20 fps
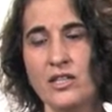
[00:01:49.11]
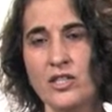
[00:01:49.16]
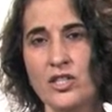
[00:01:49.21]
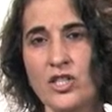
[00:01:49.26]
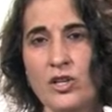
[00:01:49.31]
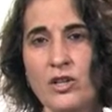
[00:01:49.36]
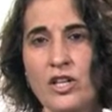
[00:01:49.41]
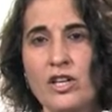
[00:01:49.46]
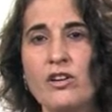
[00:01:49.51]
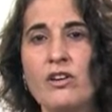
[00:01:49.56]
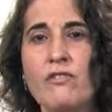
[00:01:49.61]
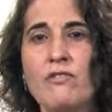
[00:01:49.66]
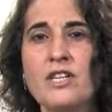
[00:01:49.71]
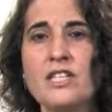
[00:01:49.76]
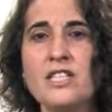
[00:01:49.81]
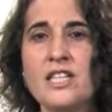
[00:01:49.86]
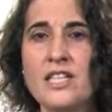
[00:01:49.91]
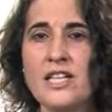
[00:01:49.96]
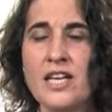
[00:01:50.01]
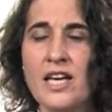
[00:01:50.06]
So the
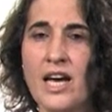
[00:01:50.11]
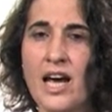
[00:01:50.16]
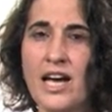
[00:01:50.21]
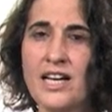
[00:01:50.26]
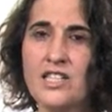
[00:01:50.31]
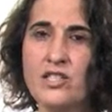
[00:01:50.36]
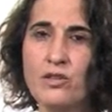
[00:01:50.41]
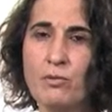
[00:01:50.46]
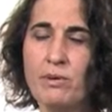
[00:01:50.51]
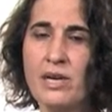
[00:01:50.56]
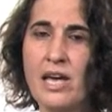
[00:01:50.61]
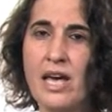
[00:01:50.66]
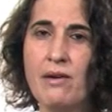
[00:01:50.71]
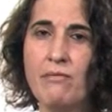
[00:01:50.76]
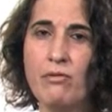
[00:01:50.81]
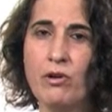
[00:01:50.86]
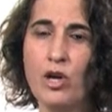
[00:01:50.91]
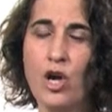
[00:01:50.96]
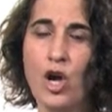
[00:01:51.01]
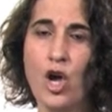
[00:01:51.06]
university has to be
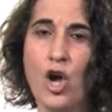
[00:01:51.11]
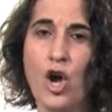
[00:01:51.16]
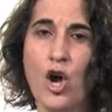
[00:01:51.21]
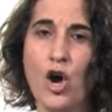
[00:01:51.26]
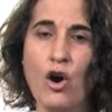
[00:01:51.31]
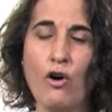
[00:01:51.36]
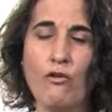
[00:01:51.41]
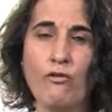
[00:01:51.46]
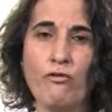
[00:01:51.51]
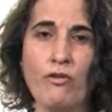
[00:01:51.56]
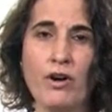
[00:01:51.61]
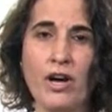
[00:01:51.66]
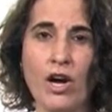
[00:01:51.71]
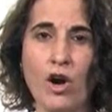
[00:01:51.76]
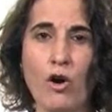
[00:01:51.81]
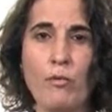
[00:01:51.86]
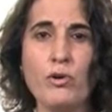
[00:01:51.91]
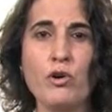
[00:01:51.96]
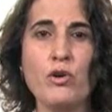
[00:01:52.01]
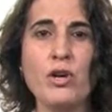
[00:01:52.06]
able of
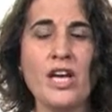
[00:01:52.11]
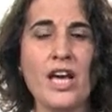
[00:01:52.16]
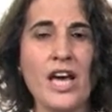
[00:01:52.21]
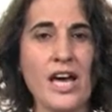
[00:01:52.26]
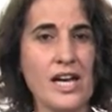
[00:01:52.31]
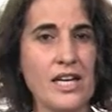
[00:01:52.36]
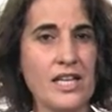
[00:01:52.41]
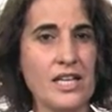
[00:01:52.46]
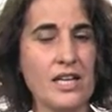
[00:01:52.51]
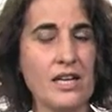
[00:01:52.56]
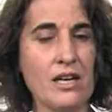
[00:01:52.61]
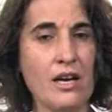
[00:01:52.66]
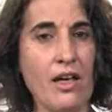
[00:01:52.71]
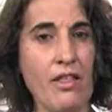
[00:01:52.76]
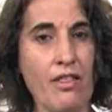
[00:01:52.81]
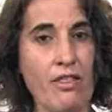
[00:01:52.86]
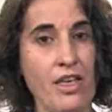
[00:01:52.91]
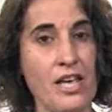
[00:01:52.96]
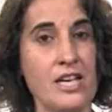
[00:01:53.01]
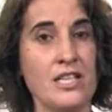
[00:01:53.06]
communicating
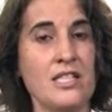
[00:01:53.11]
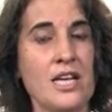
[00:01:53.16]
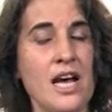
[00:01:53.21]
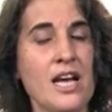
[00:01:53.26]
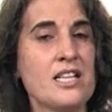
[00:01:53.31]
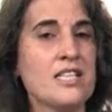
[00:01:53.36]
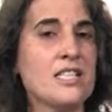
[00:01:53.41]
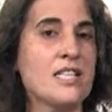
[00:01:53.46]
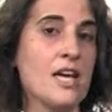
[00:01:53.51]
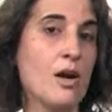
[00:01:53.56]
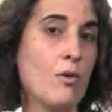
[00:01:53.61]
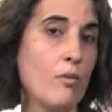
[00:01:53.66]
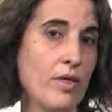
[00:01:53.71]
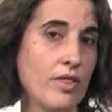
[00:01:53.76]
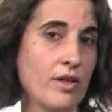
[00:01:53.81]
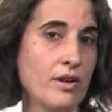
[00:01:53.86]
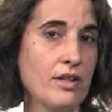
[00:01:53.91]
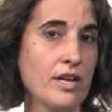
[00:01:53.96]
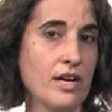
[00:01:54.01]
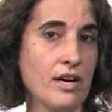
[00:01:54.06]
this and see
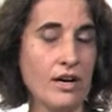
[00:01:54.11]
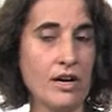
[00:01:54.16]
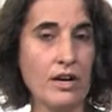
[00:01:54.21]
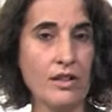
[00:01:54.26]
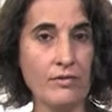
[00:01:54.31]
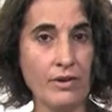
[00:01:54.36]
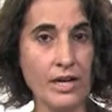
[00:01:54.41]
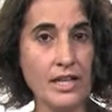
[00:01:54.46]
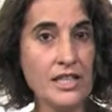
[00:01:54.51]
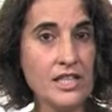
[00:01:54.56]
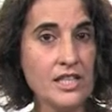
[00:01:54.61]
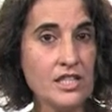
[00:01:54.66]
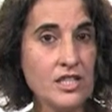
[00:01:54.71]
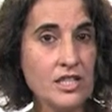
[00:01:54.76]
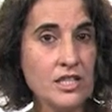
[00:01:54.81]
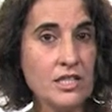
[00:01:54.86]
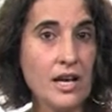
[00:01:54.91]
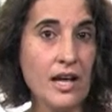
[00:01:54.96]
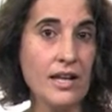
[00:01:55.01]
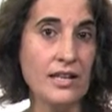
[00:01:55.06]
whether there are
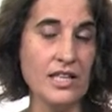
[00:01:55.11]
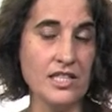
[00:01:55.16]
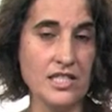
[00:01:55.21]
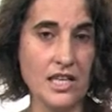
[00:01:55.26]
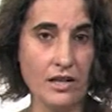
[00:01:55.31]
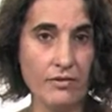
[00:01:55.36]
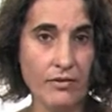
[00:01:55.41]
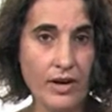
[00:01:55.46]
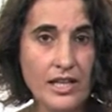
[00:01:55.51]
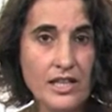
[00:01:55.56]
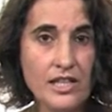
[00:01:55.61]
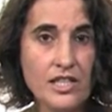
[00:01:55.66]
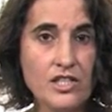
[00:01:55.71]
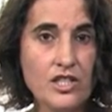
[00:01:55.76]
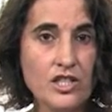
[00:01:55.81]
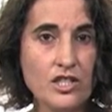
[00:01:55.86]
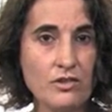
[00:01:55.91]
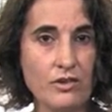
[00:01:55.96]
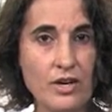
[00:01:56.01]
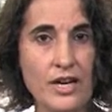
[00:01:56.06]
advantages and
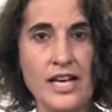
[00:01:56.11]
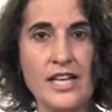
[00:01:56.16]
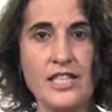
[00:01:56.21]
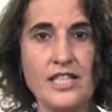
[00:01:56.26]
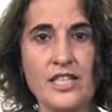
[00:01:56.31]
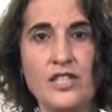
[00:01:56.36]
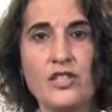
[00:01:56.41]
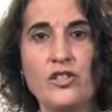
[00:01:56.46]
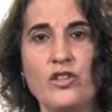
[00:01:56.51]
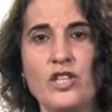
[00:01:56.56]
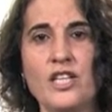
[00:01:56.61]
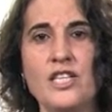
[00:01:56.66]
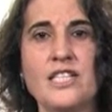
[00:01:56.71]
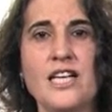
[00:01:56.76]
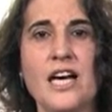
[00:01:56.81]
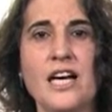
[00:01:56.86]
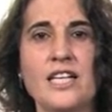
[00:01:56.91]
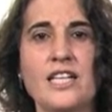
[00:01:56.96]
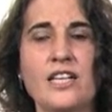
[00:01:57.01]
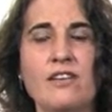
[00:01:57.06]
disadvantages related to
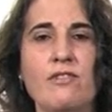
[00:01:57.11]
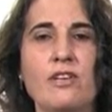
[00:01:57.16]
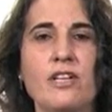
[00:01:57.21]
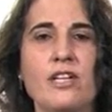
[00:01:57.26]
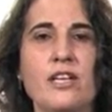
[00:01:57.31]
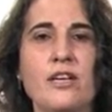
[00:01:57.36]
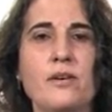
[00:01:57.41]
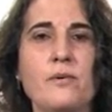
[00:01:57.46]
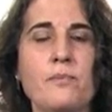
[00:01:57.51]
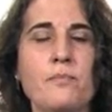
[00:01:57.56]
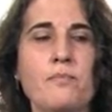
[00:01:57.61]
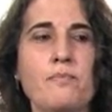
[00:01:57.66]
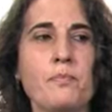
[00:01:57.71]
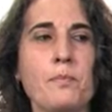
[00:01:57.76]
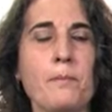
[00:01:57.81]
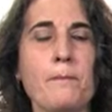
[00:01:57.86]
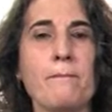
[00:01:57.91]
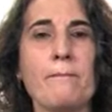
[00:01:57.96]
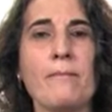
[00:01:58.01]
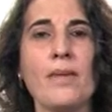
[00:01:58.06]
this activity.
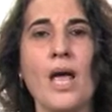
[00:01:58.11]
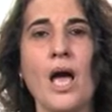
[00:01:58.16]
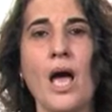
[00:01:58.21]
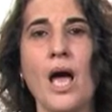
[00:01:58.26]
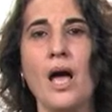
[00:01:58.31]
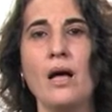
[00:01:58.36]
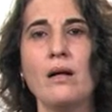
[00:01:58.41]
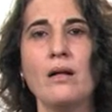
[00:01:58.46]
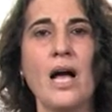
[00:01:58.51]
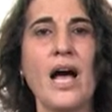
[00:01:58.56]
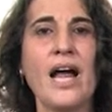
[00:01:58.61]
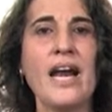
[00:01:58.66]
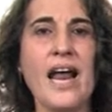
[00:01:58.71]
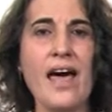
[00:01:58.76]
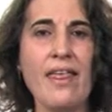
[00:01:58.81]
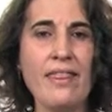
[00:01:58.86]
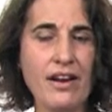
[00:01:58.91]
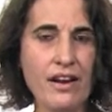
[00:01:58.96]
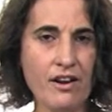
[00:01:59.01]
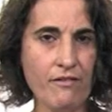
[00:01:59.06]

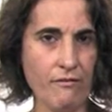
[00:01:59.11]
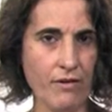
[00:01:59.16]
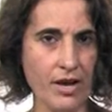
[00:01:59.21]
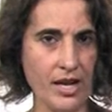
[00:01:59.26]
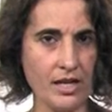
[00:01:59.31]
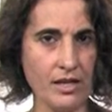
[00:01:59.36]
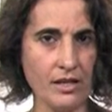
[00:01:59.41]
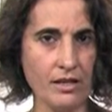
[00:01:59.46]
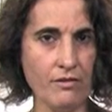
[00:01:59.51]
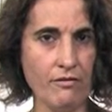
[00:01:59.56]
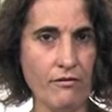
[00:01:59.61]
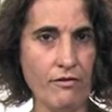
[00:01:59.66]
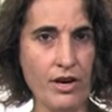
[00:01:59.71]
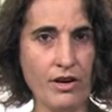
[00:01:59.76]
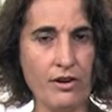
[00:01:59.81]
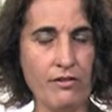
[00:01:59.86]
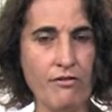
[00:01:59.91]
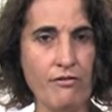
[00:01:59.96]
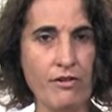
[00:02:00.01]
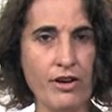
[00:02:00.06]
Another event
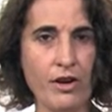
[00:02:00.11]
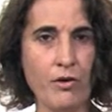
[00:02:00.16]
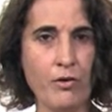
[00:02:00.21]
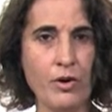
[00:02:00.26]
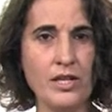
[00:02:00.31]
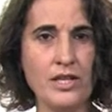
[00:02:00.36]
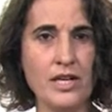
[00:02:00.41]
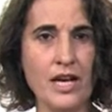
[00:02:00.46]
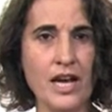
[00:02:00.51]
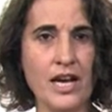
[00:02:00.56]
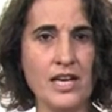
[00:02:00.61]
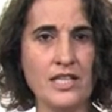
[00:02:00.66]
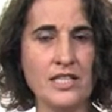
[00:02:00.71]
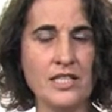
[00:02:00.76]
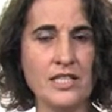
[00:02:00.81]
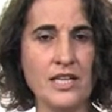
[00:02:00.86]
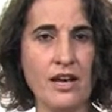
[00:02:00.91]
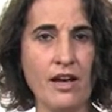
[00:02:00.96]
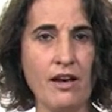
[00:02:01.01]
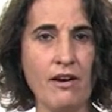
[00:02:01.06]
very frequent
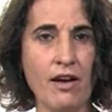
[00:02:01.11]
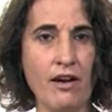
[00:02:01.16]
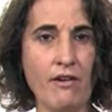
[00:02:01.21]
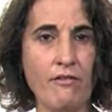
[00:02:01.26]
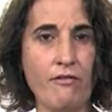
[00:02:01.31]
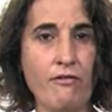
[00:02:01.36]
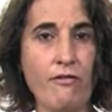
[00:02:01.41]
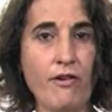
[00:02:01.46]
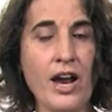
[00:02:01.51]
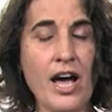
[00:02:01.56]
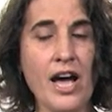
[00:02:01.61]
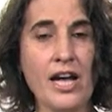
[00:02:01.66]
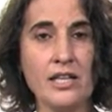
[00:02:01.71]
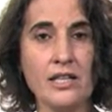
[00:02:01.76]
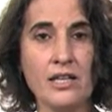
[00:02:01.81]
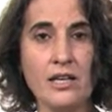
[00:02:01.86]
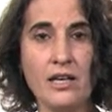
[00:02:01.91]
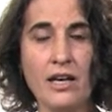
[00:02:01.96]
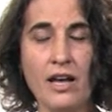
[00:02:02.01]
is a flood.